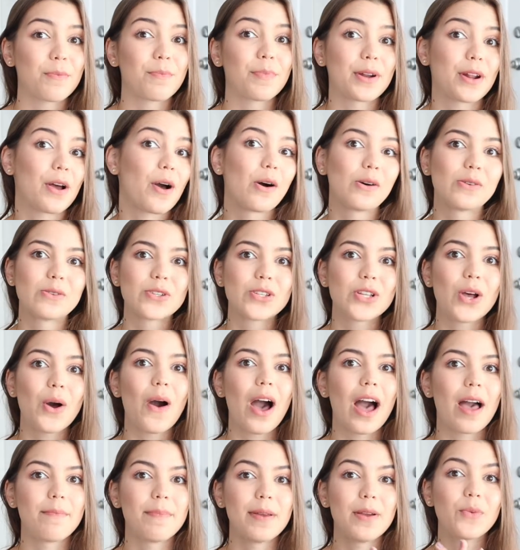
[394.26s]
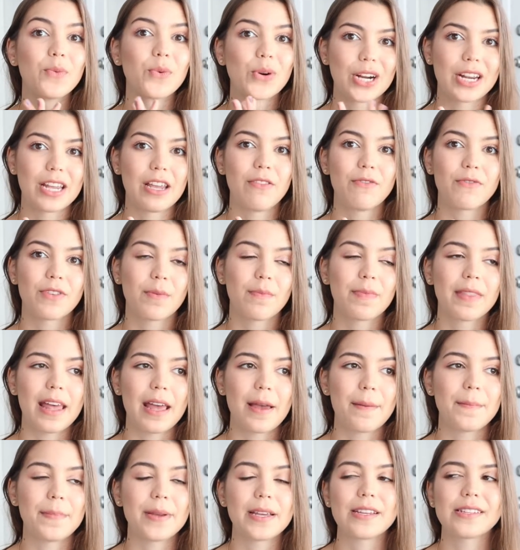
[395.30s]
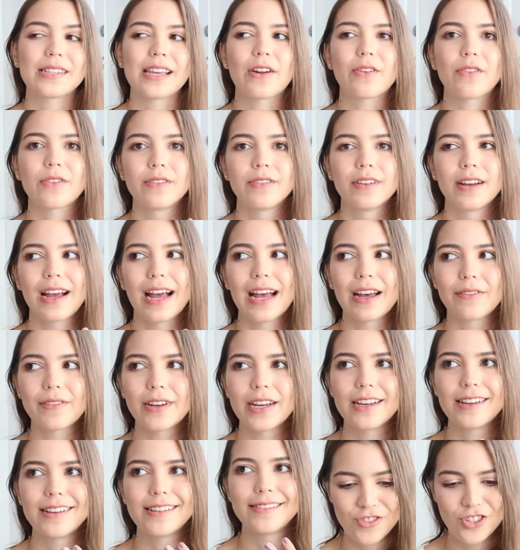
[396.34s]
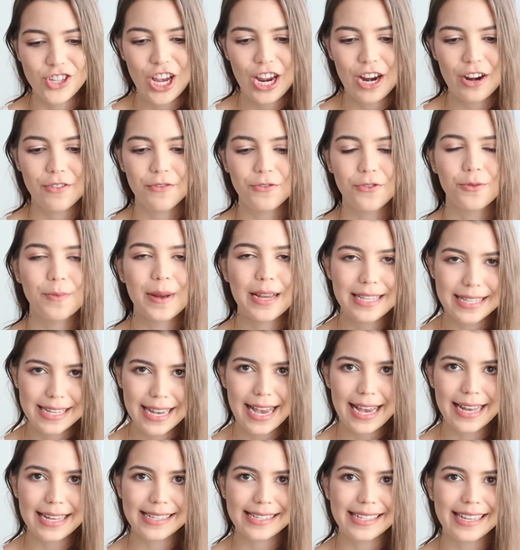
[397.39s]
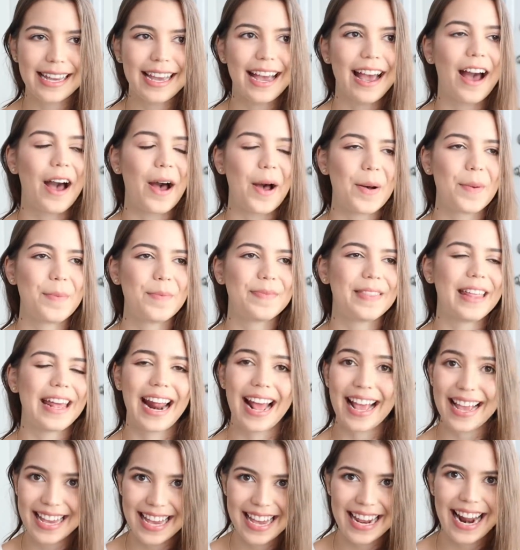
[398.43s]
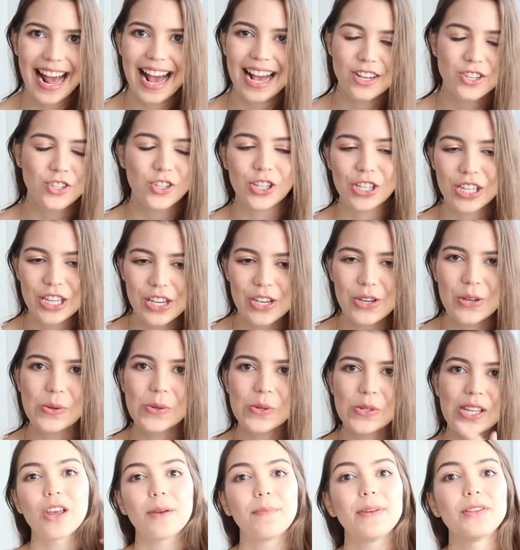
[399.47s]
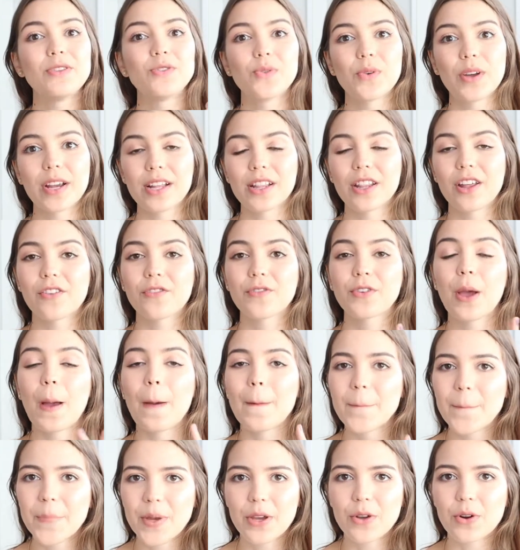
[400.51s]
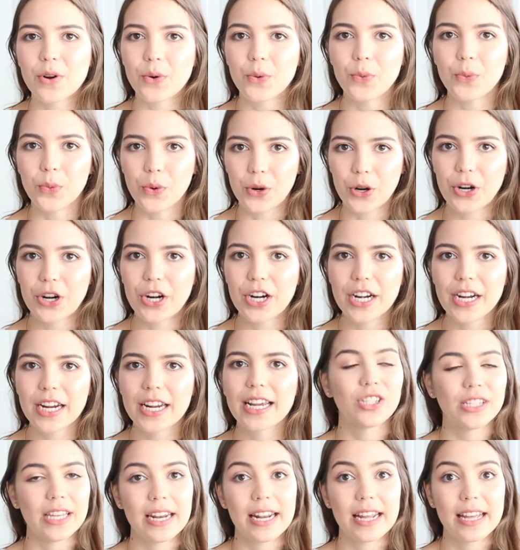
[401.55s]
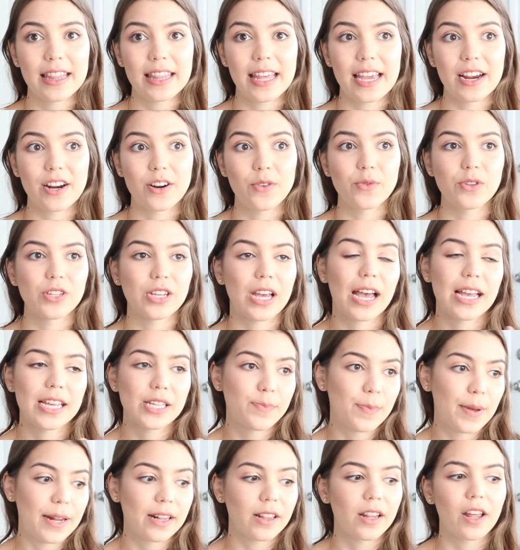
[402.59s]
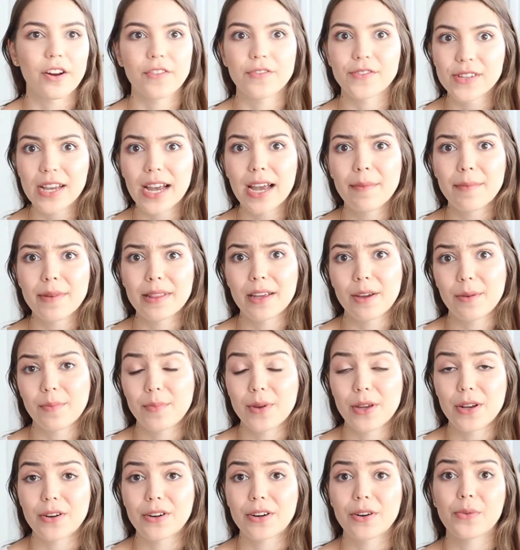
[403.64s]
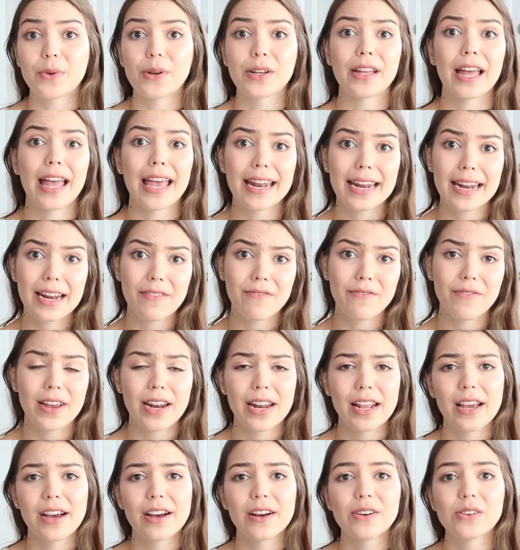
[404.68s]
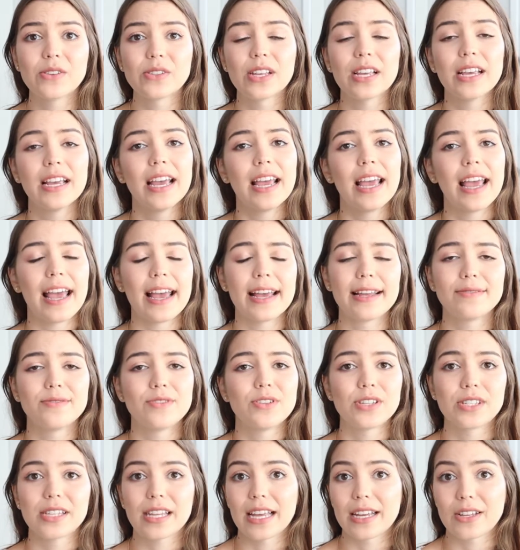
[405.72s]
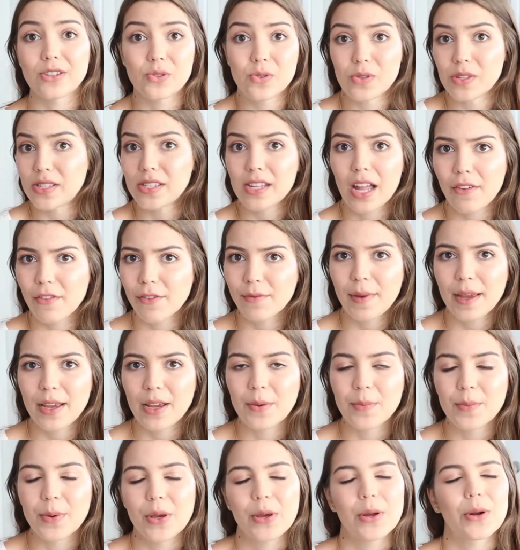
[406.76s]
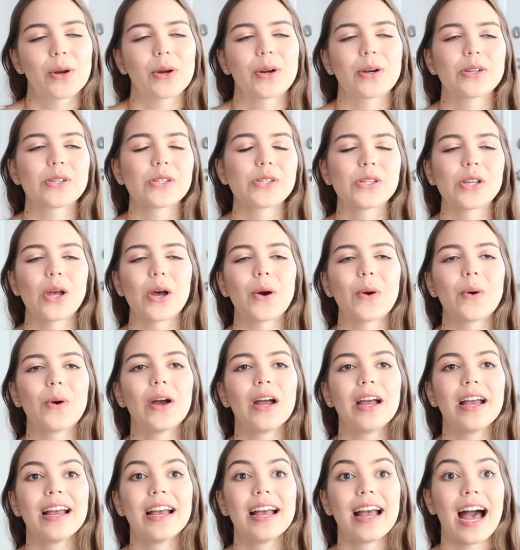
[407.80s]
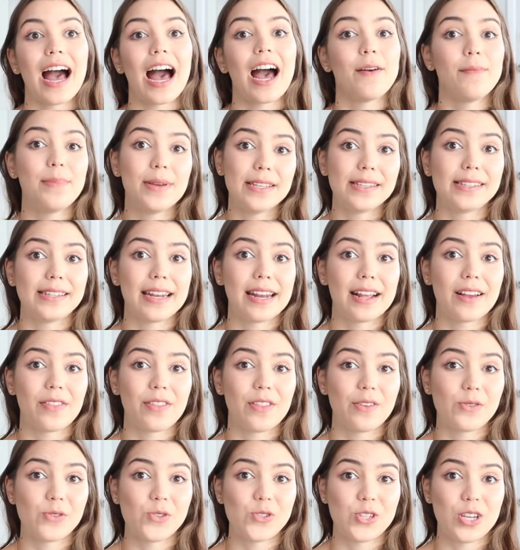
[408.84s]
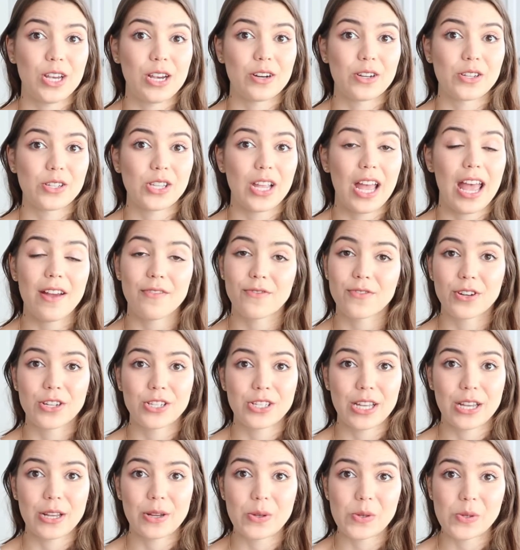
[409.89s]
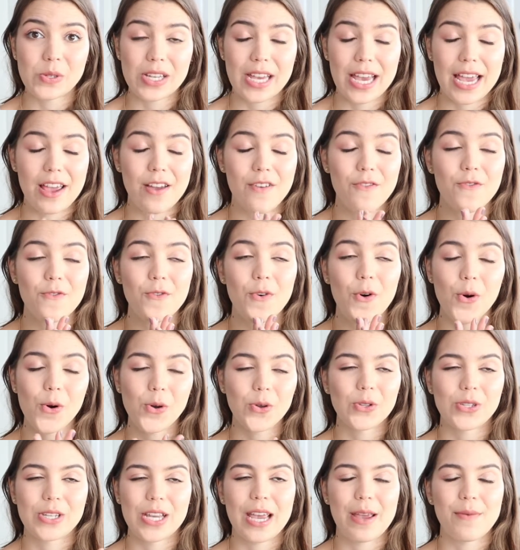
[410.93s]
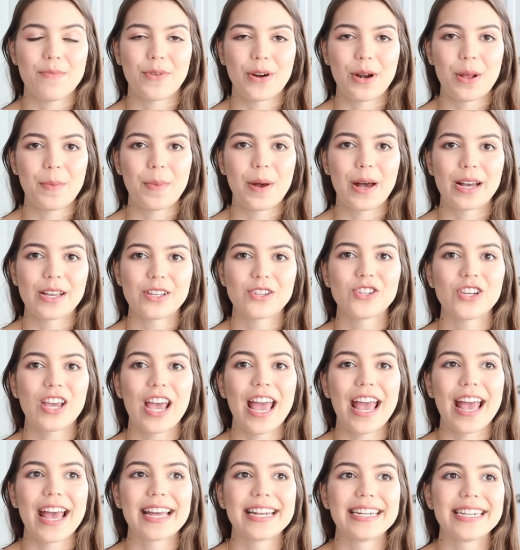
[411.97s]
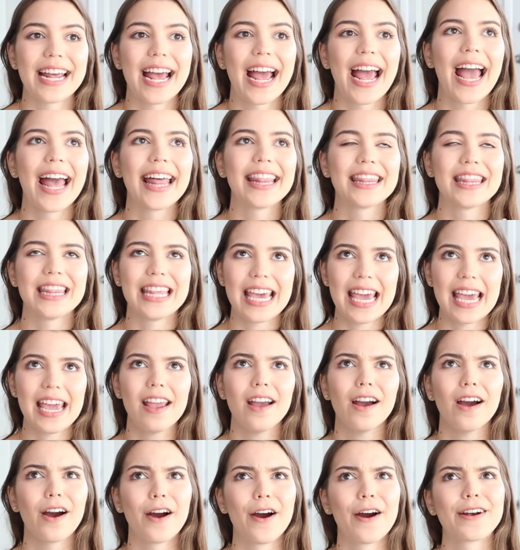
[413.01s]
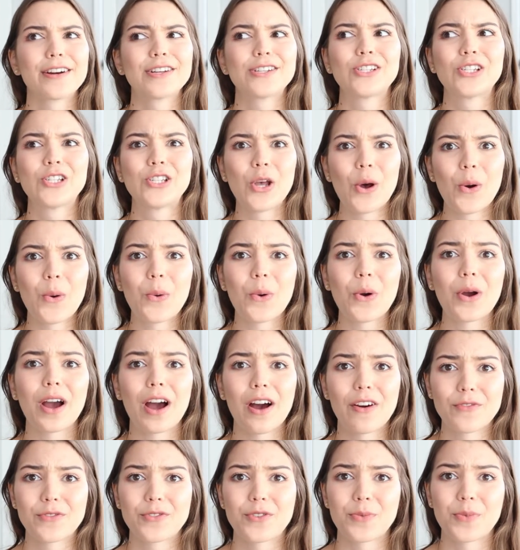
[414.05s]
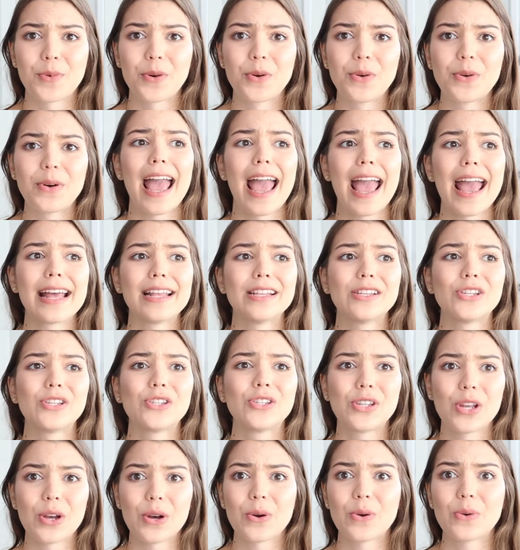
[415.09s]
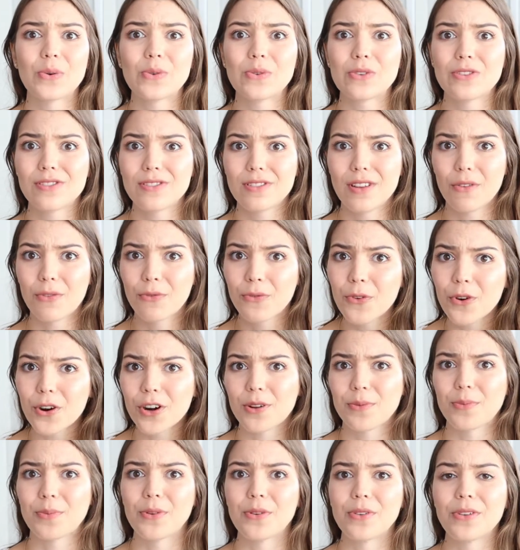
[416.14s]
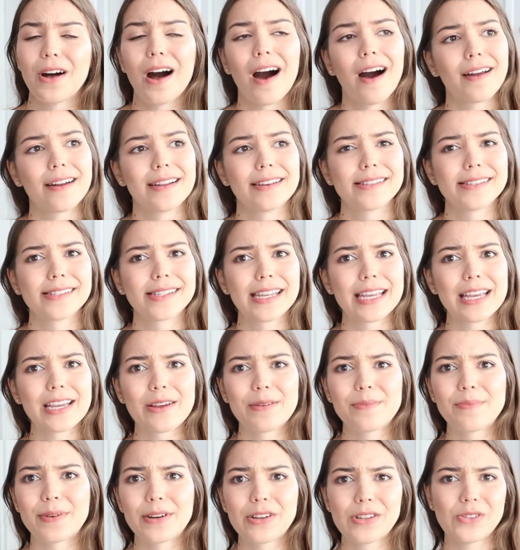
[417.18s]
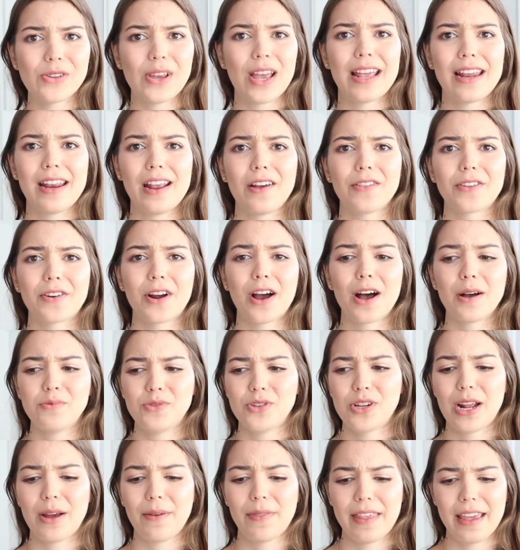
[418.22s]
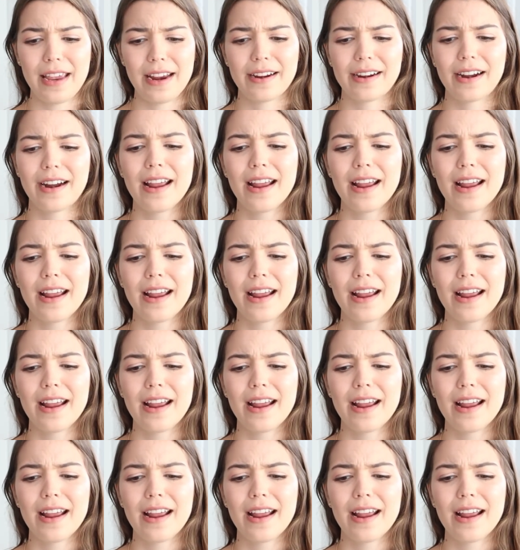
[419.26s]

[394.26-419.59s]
but also I've been working from them because I don't have a chair for my desk that I can actually use. So I've been doing a lot of computer work, sitting there, which I spend a lot of time in the computer while editing videos and just like doing stuff on my computer. So I've been sitting on those chairs every single day, all day pretty much, and they are so comfortable and so affordable, honestly, compared to any other option out there,